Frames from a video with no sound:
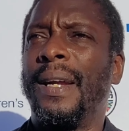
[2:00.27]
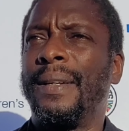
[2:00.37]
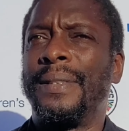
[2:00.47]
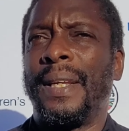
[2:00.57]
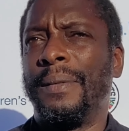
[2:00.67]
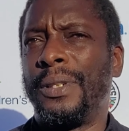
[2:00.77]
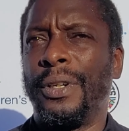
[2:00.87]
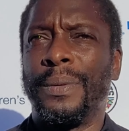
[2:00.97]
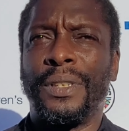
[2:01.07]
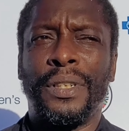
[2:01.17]
right? The San
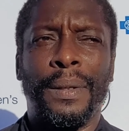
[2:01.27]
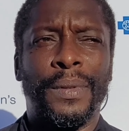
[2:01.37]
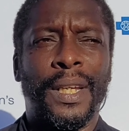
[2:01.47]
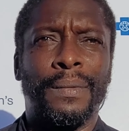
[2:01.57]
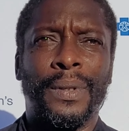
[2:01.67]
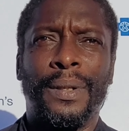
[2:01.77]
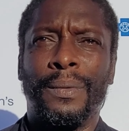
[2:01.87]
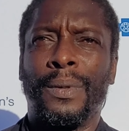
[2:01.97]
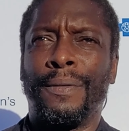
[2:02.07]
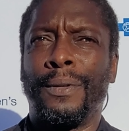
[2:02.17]
Antonio was the same thing. We
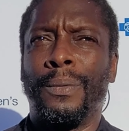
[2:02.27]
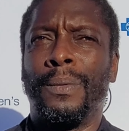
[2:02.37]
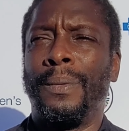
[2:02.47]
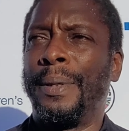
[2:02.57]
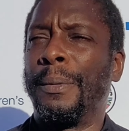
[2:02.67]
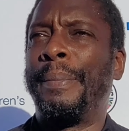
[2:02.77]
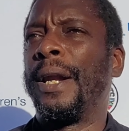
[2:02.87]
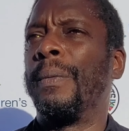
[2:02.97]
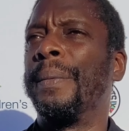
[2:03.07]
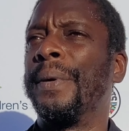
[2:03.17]
were
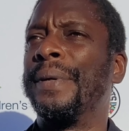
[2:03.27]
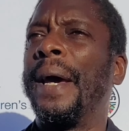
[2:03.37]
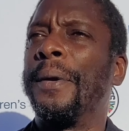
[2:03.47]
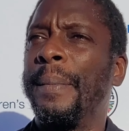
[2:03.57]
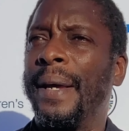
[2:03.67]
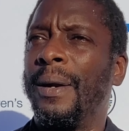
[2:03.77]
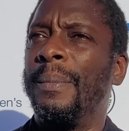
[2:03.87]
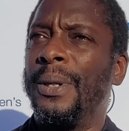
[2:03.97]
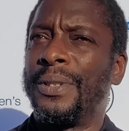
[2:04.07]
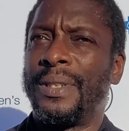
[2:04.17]
better when we were down a man
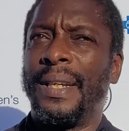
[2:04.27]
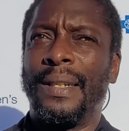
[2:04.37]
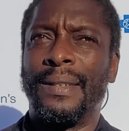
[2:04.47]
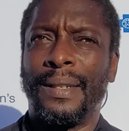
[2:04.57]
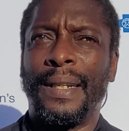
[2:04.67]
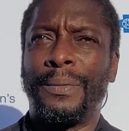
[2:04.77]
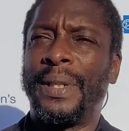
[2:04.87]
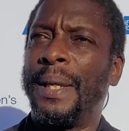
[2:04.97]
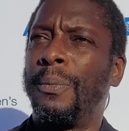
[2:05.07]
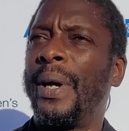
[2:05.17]
almost, and
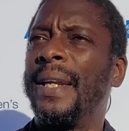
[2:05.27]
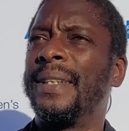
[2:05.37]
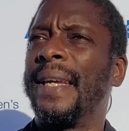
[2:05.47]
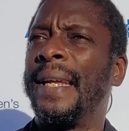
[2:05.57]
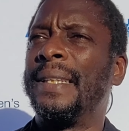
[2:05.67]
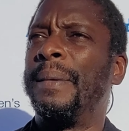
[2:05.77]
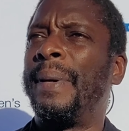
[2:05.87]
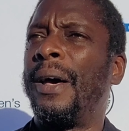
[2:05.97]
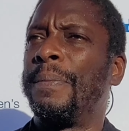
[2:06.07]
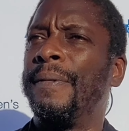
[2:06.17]
we keep waiting to get hit in
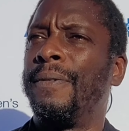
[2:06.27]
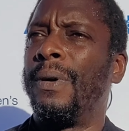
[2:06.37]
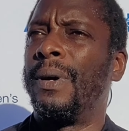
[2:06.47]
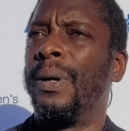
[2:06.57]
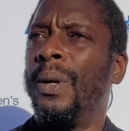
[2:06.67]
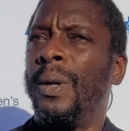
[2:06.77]
the mouth before